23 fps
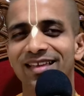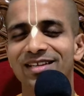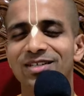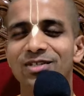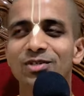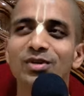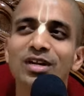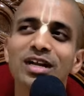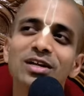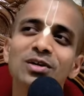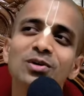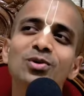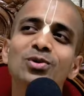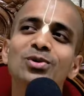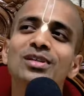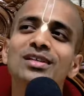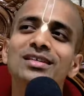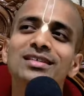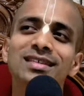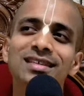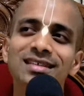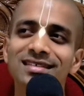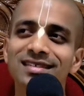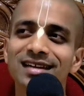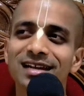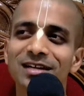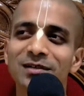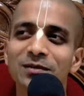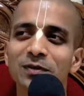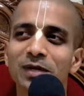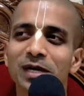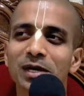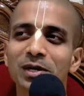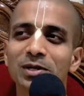Should I do this sense
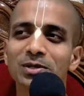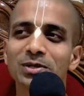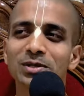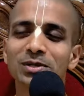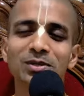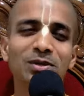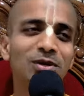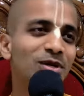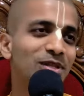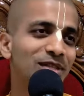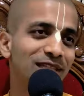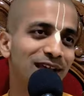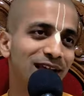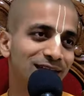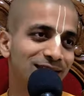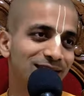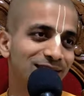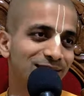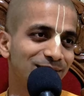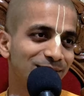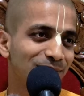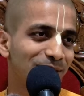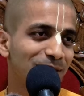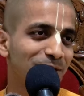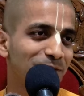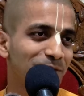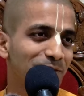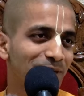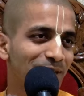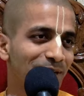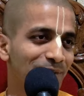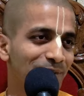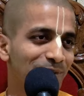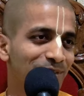gratification or that sense
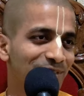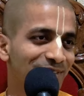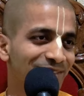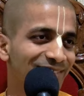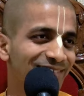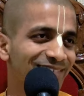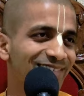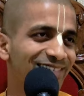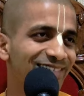gratification?